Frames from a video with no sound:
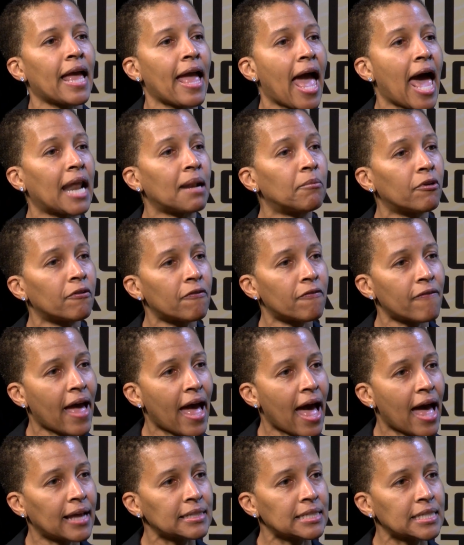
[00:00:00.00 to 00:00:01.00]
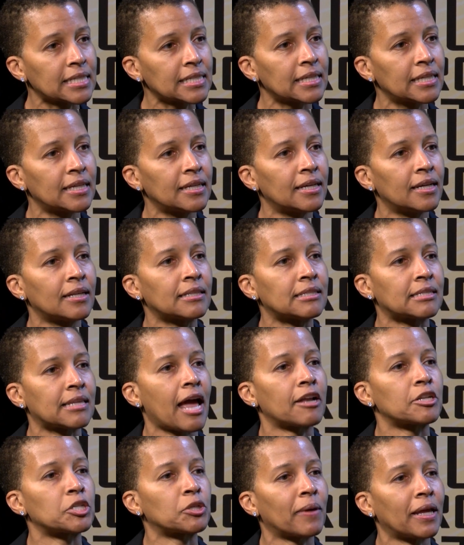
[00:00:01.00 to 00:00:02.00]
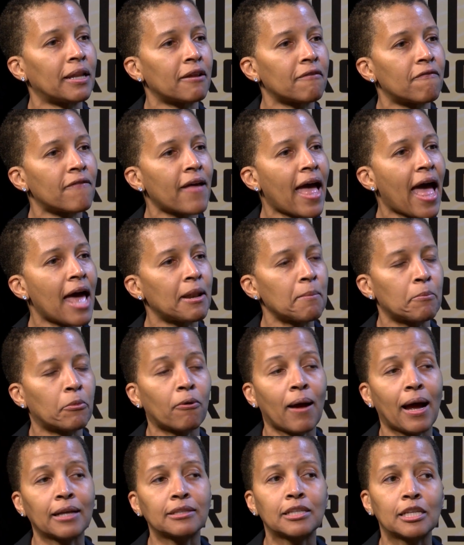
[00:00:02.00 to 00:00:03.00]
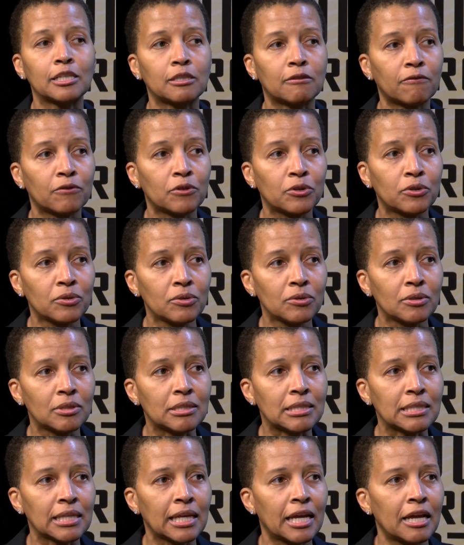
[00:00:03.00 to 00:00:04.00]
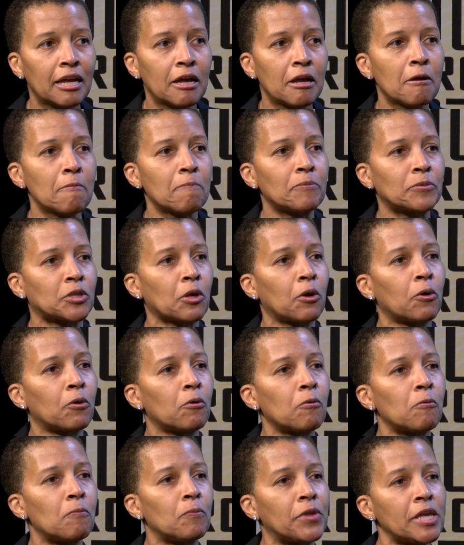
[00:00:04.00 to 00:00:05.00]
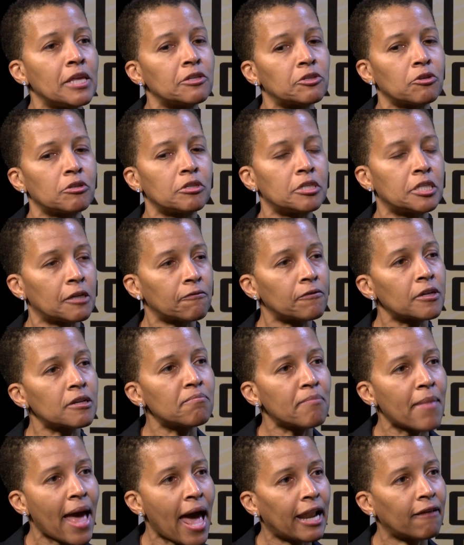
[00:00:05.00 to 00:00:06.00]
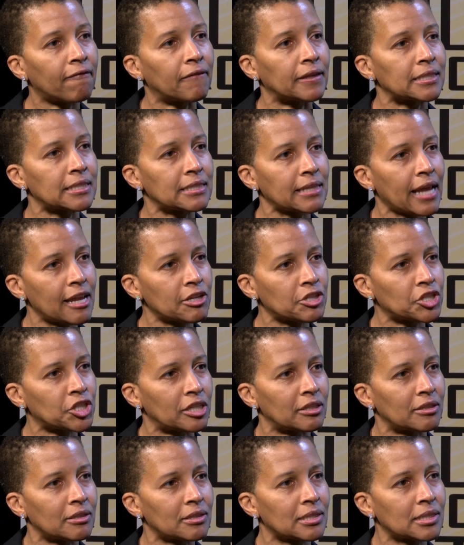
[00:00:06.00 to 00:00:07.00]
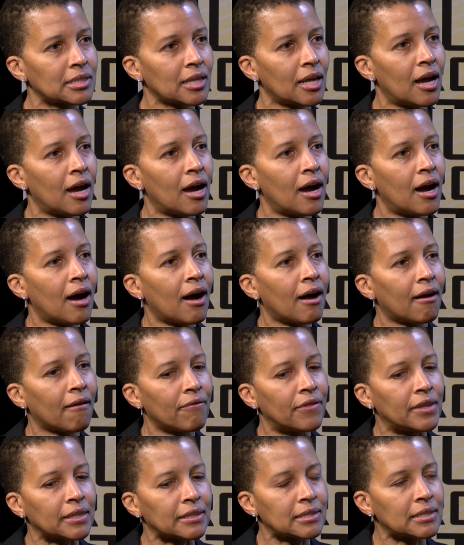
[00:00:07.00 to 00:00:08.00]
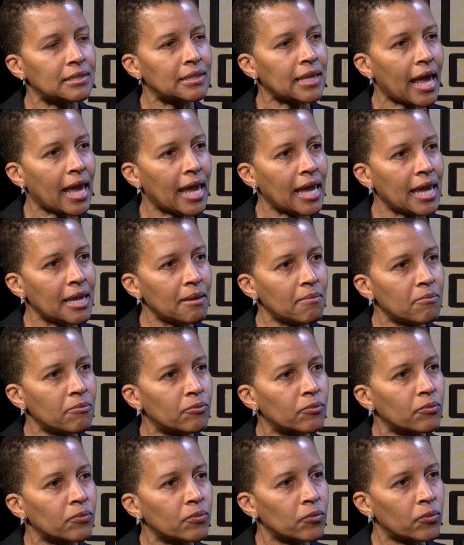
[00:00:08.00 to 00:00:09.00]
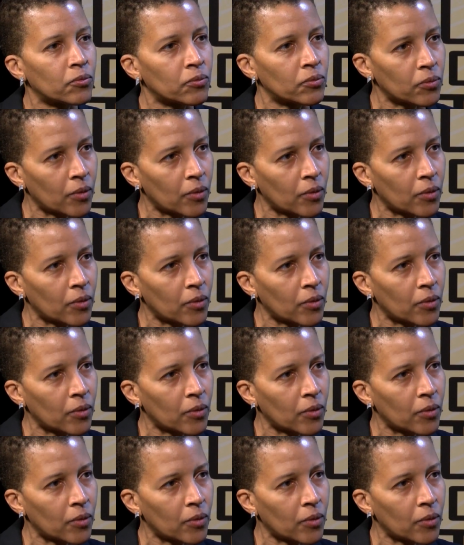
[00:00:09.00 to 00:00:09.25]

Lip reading: animal fat, saturated fat, processed foods. So these are different manifestations of the same